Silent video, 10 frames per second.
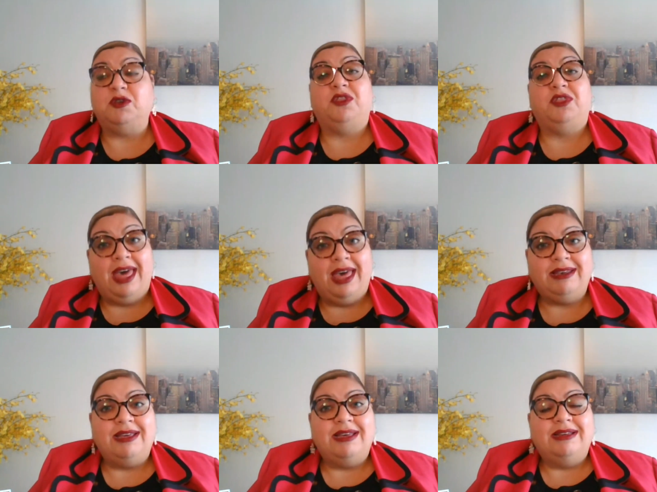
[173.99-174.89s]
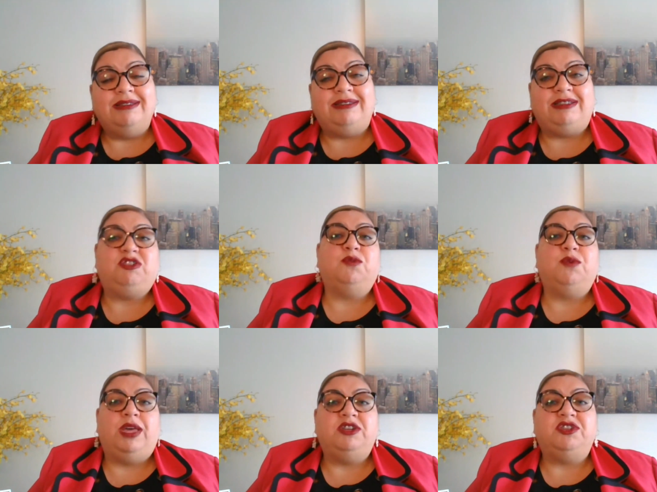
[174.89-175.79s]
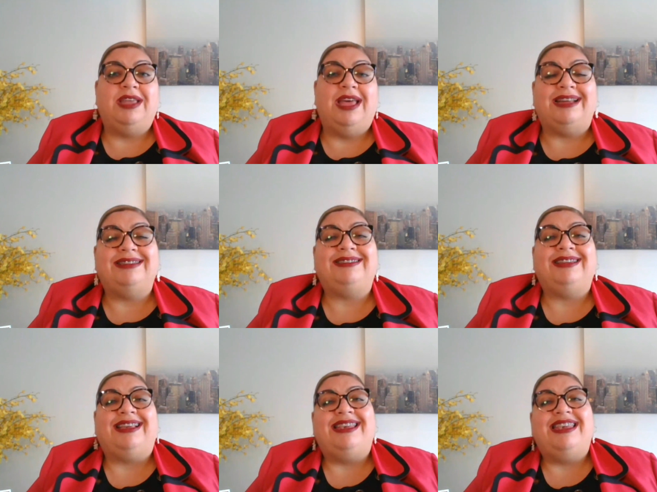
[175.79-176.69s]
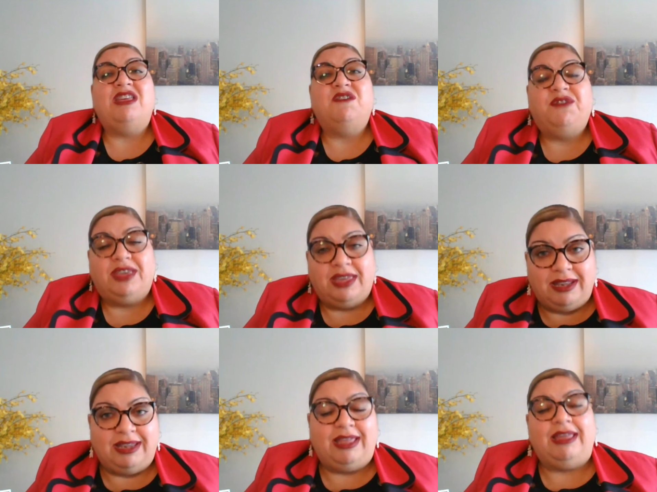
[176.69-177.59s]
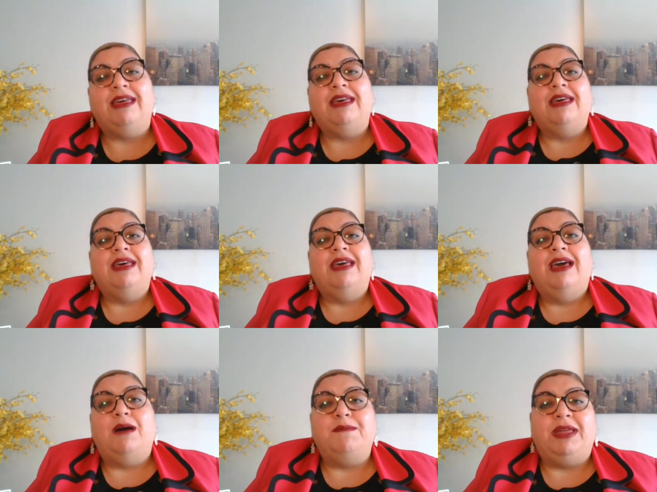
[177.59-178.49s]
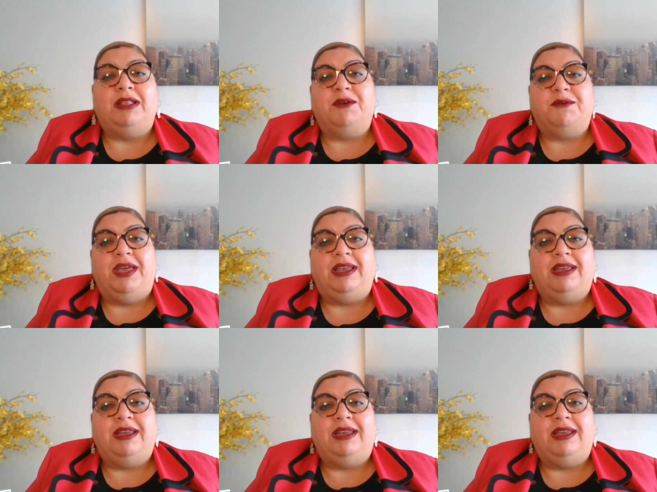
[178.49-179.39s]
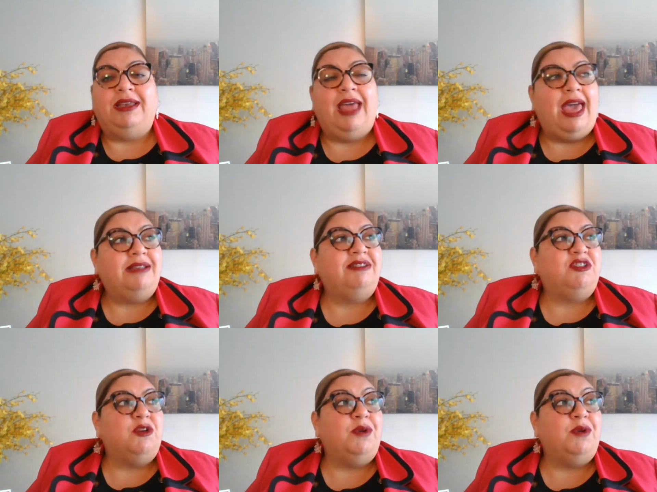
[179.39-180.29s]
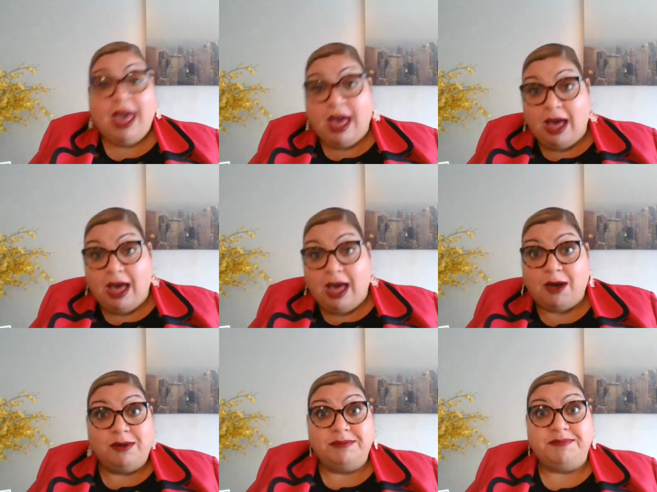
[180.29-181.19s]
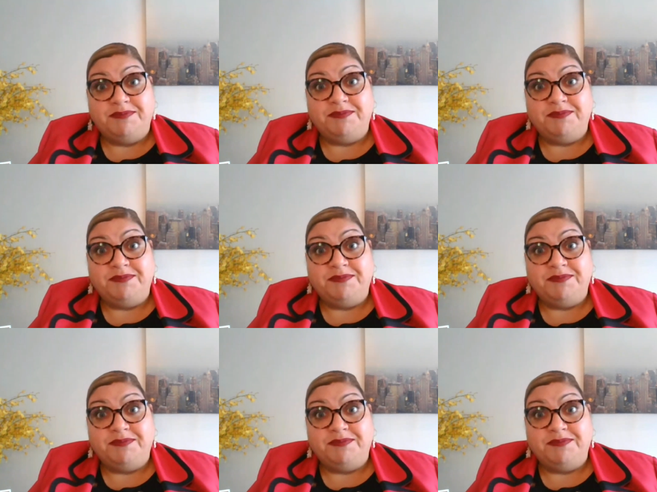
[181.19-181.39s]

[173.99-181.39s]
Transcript: So that situation has significantly ameliorated. And so now